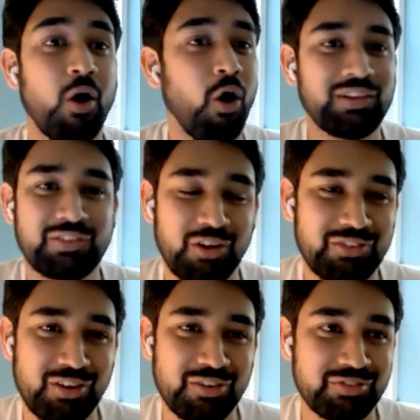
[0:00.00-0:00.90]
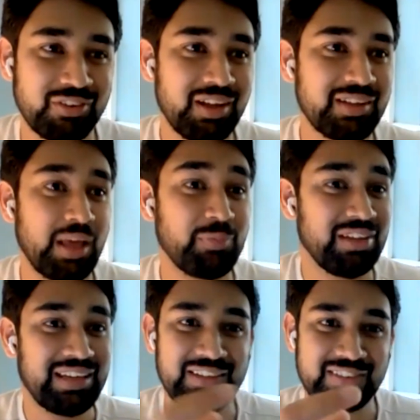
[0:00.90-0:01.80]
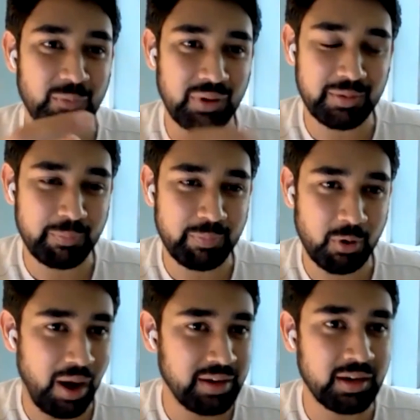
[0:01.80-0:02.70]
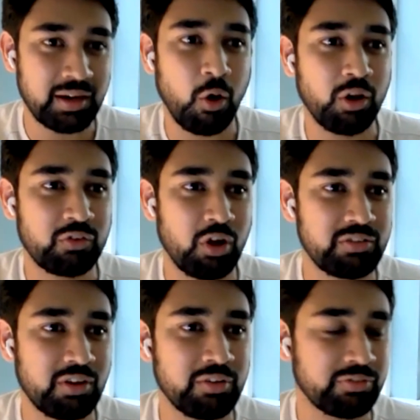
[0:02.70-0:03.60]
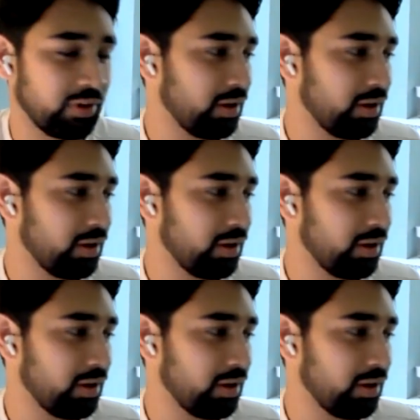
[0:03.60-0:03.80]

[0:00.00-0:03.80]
all sorts of subsidies that were provided, all sorts of